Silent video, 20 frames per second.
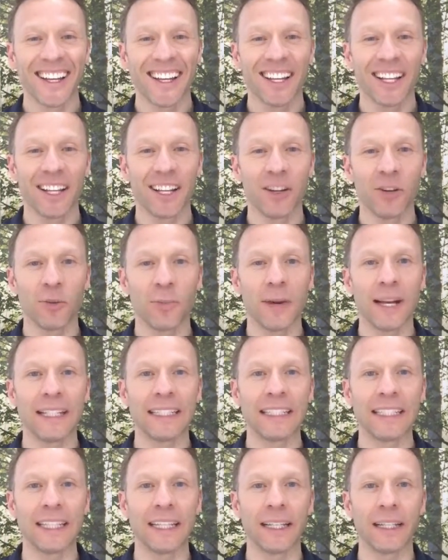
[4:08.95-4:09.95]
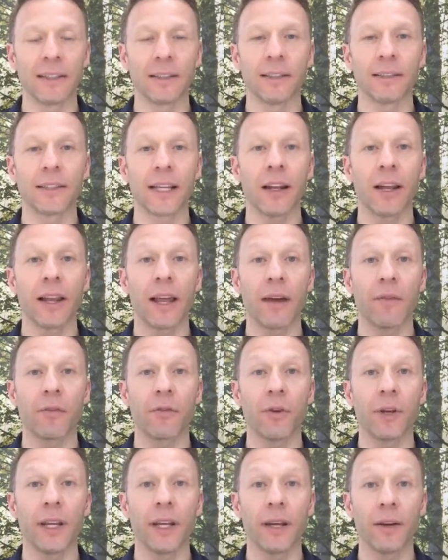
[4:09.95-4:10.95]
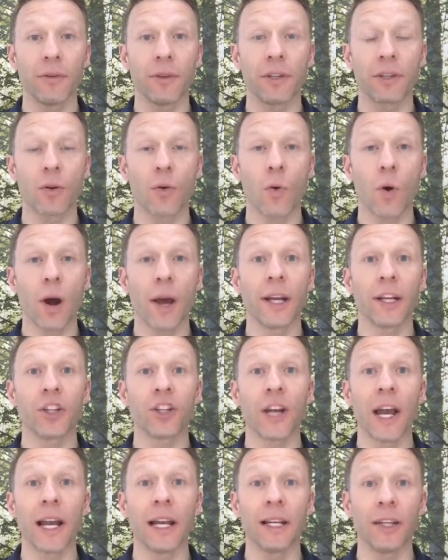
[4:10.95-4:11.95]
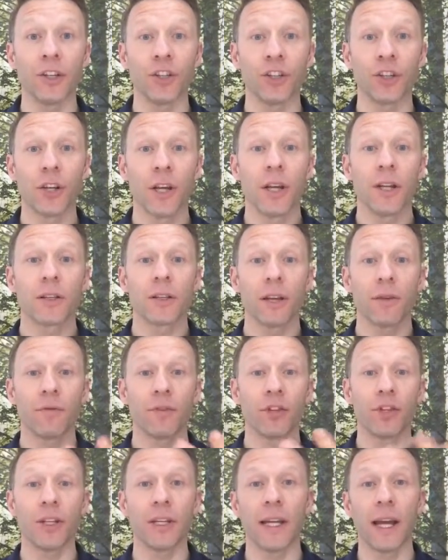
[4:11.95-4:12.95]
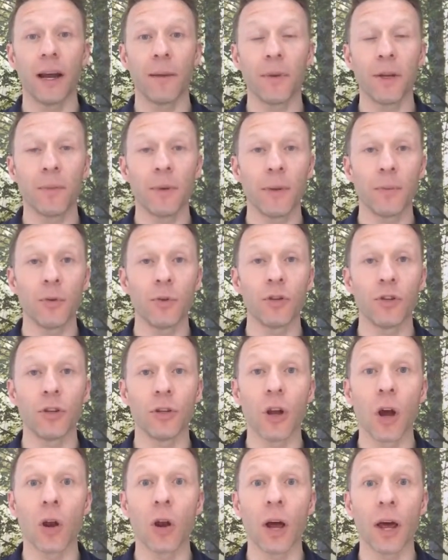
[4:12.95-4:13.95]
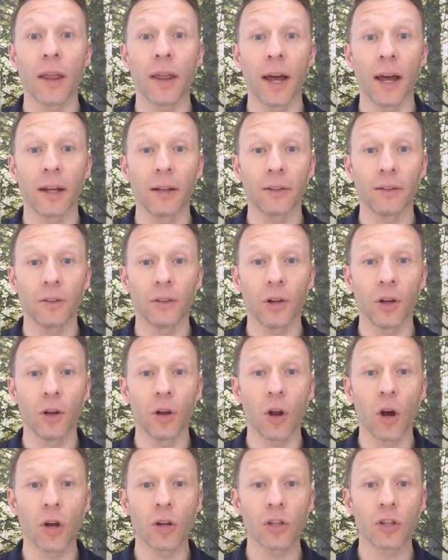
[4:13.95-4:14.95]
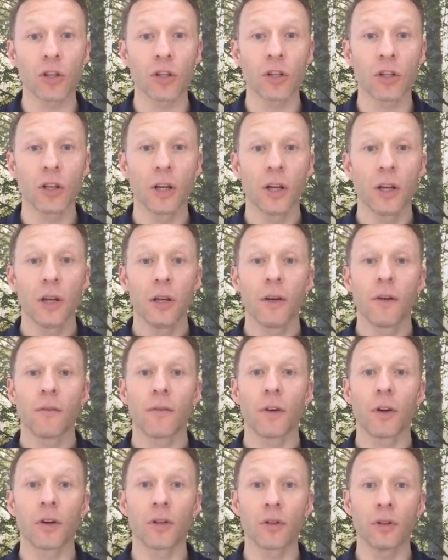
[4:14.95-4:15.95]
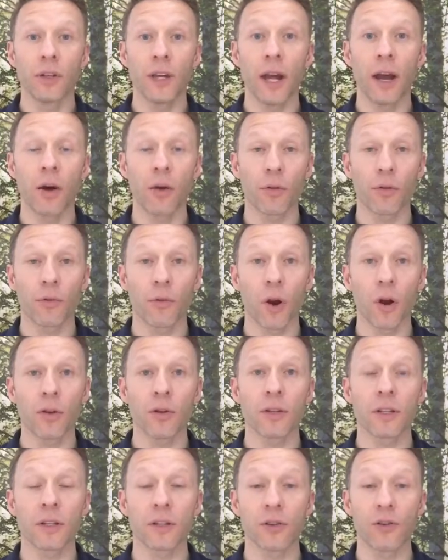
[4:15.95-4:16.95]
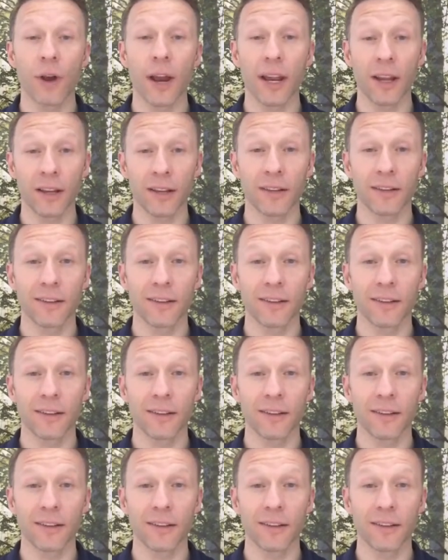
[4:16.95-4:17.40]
little man's eating, to stay like that for a year is quite a challenge. So Virginia, how many people do you know like that? Do you know lots? Focus on your health, Rose, that's great.